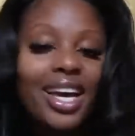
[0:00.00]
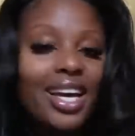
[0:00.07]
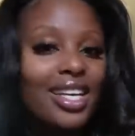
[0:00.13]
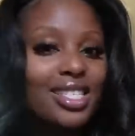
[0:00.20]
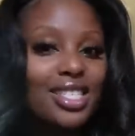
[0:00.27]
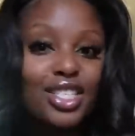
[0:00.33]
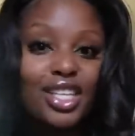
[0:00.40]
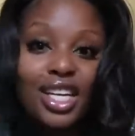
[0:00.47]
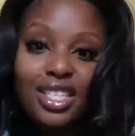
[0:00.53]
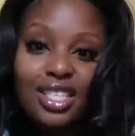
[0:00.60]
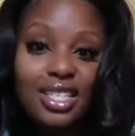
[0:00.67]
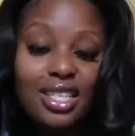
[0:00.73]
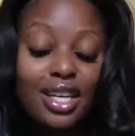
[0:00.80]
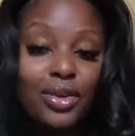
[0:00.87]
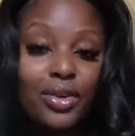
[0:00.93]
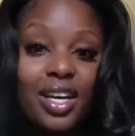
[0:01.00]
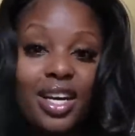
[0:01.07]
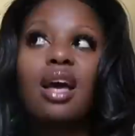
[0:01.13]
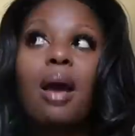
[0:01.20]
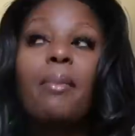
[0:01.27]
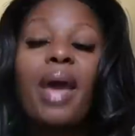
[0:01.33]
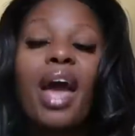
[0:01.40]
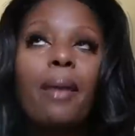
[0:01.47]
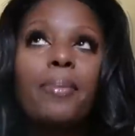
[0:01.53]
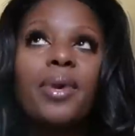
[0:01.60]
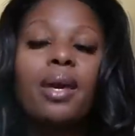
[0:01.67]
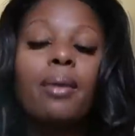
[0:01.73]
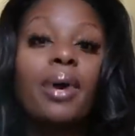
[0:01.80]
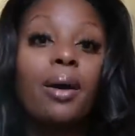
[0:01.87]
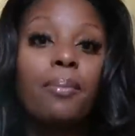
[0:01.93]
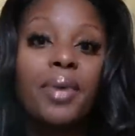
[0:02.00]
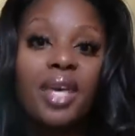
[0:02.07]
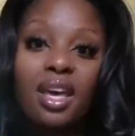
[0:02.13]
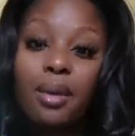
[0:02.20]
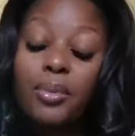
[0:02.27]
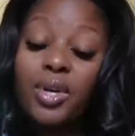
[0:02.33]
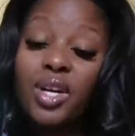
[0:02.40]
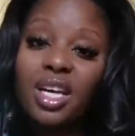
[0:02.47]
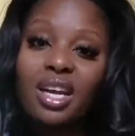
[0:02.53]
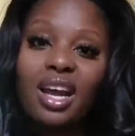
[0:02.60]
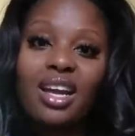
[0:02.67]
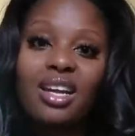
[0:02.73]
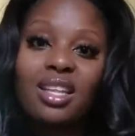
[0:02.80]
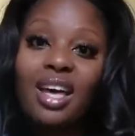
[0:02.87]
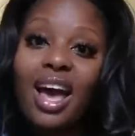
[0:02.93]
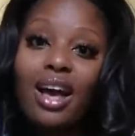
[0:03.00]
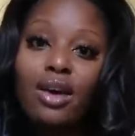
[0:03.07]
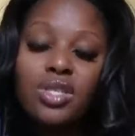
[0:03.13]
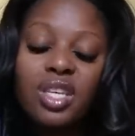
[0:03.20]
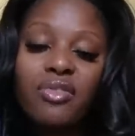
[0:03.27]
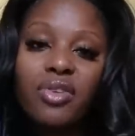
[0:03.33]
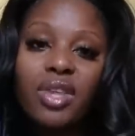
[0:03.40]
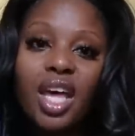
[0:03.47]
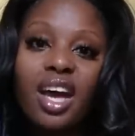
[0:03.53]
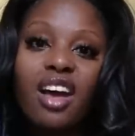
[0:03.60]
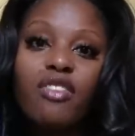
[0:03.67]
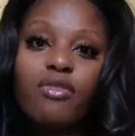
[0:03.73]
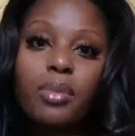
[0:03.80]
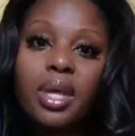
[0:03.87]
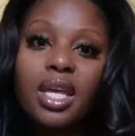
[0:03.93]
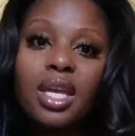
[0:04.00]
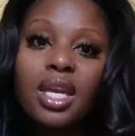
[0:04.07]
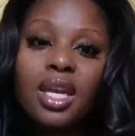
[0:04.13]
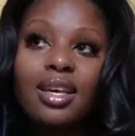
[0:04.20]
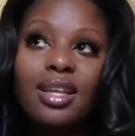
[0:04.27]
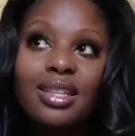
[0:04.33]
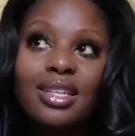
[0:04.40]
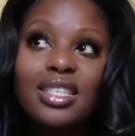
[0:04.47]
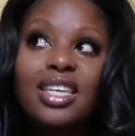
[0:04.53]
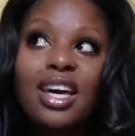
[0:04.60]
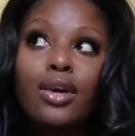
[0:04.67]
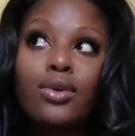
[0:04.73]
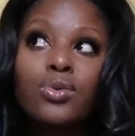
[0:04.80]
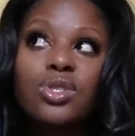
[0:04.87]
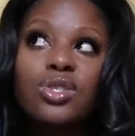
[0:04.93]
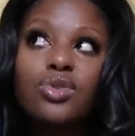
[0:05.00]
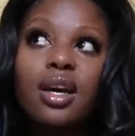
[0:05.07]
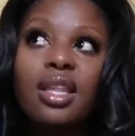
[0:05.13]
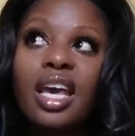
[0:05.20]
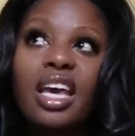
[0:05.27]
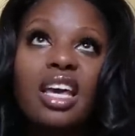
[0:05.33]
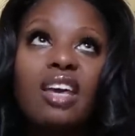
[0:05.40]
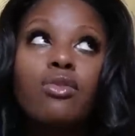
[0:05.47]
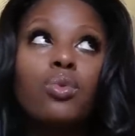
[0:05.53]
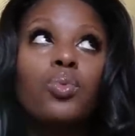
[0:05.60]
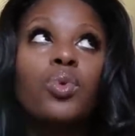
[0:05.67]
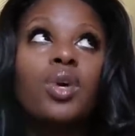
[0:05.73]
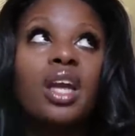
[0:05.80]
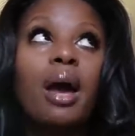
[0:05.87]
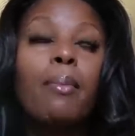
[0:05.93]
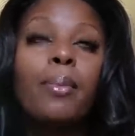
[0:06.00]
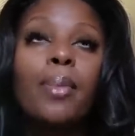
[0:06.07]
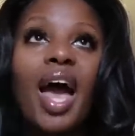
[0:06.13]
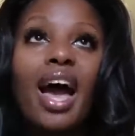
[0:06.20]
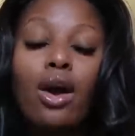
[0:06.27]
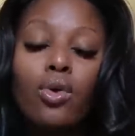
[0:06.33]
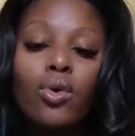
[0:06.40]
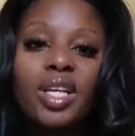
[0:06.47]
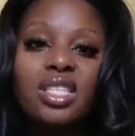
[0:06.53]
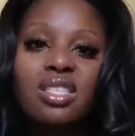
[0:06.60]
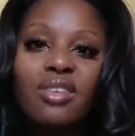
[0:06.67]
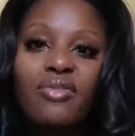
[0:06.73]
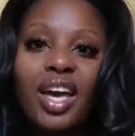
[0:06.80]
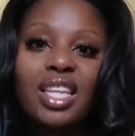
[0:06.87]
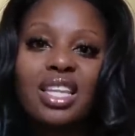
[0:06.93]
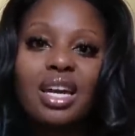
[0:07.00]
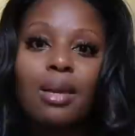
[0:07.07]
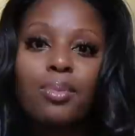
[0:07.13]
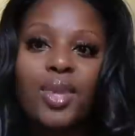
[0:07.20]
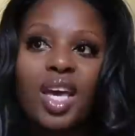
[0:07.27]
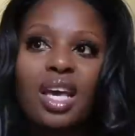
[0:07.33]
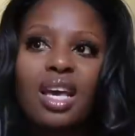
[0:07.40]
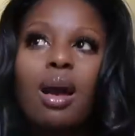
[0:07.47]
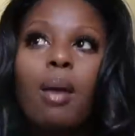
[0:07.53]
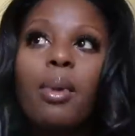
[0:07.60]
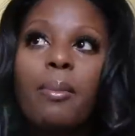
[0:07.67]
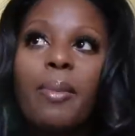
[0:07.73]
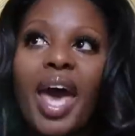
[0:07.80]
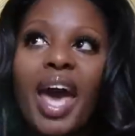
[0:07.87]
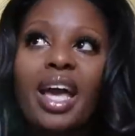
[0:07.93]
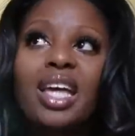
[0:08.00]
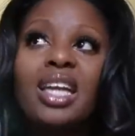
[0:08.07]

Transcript: it's a change of scenery. I'm happy about being able to get out of the house. I feel like I've been in this house. Like even when I'm out, it's the fact that I'm like coming back.